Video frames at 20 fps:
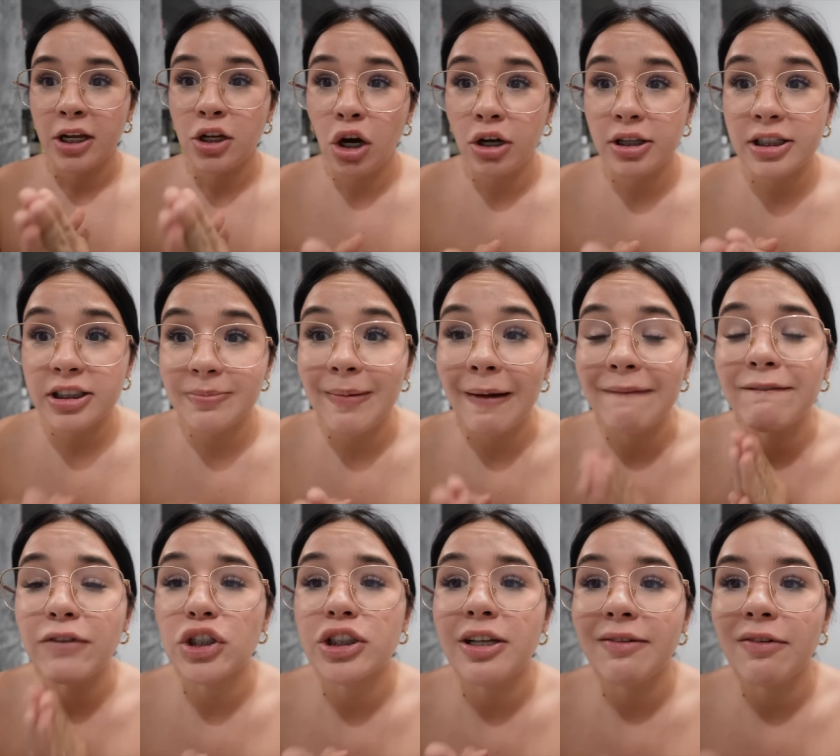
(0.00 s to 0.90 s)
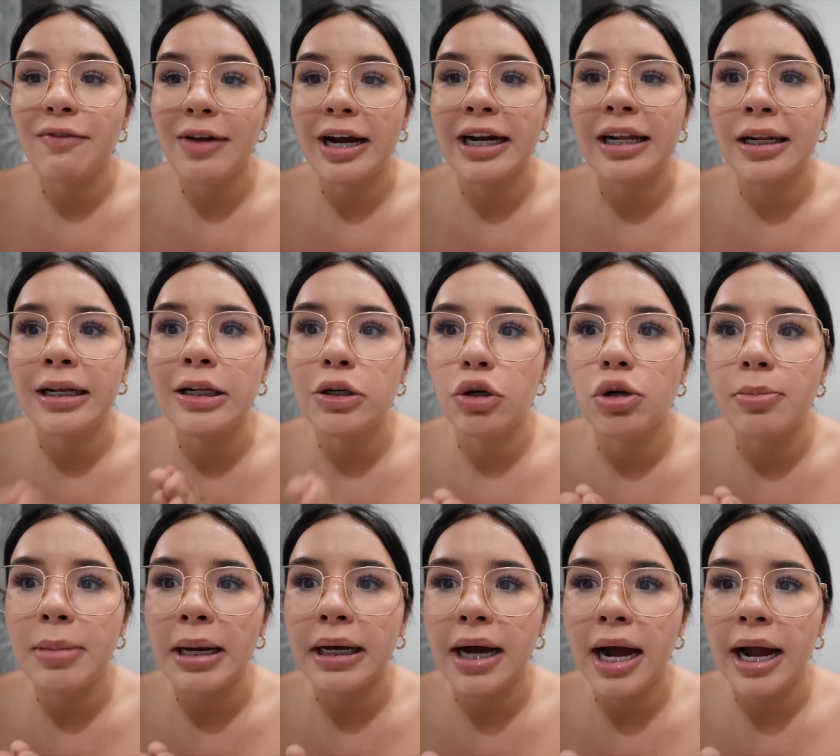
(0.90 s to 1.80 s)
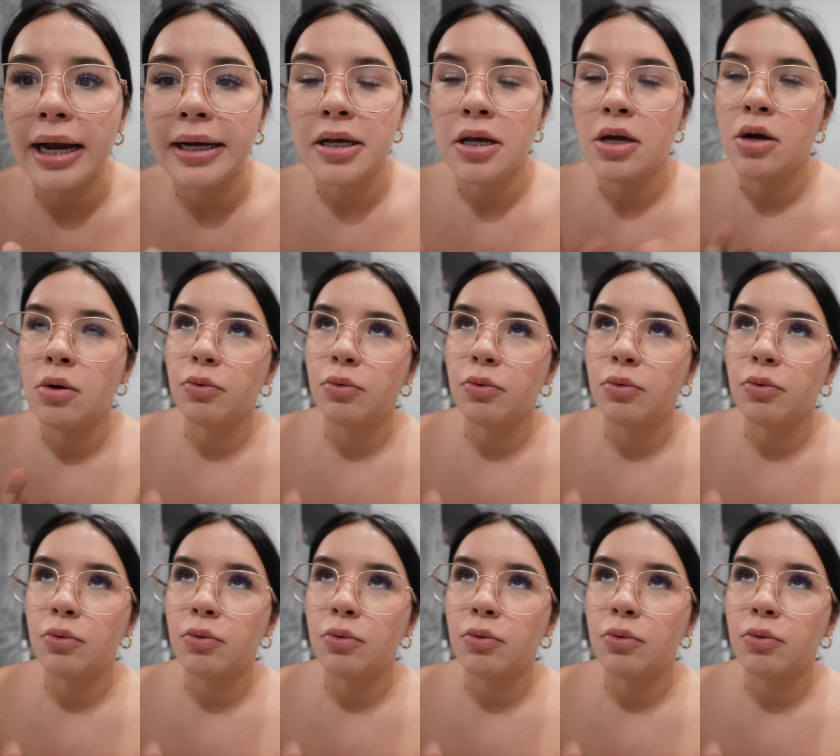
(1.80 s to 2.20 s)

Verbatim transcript: Y'all, this is my first ever vanity known to mankind.